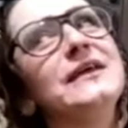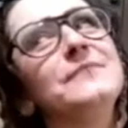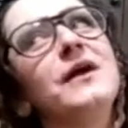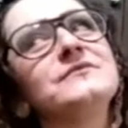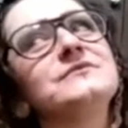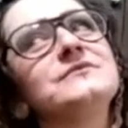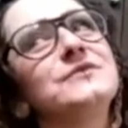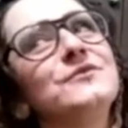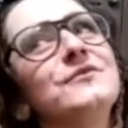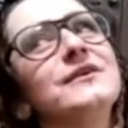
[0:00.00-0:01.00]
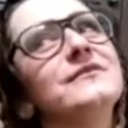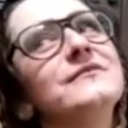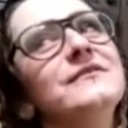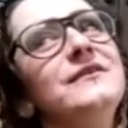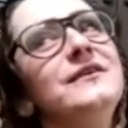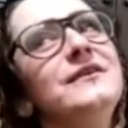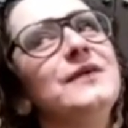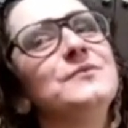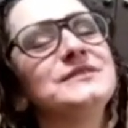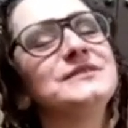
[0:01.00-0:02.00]
dated Martha Stewart,
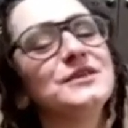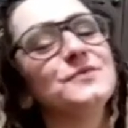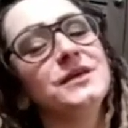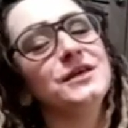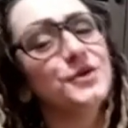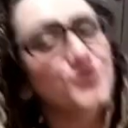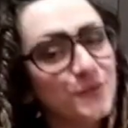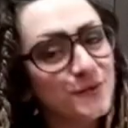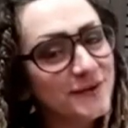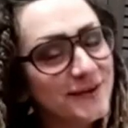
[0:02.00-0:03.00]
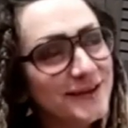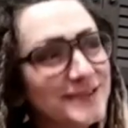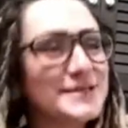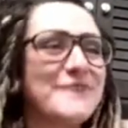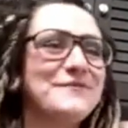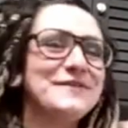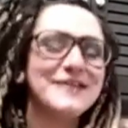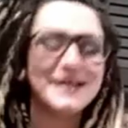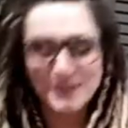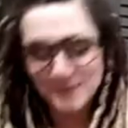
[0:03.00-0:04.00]
it would still be you. So I
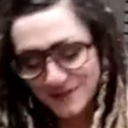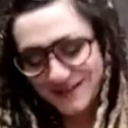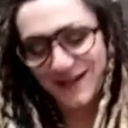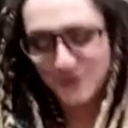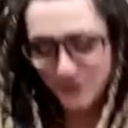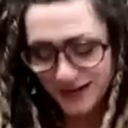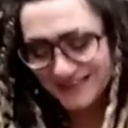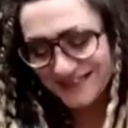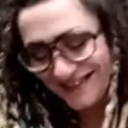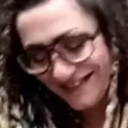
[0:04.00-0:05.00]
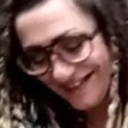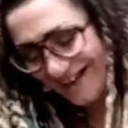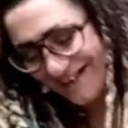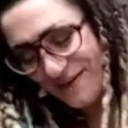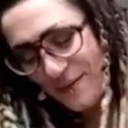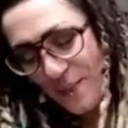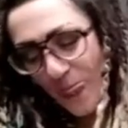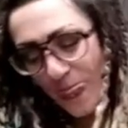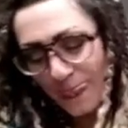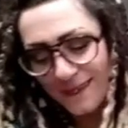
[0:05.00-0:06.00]
feel like you put that question in there
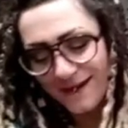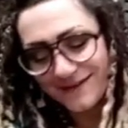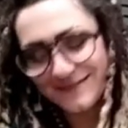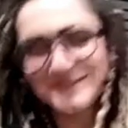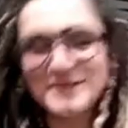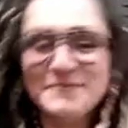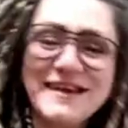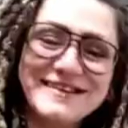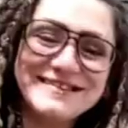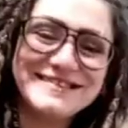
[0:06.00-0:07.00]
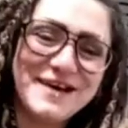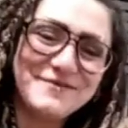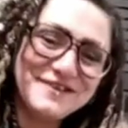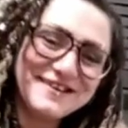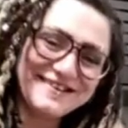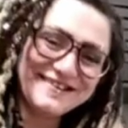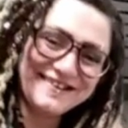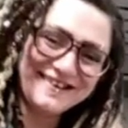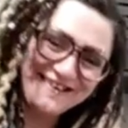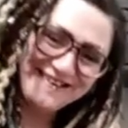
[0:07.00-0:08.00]
to make yourself look good,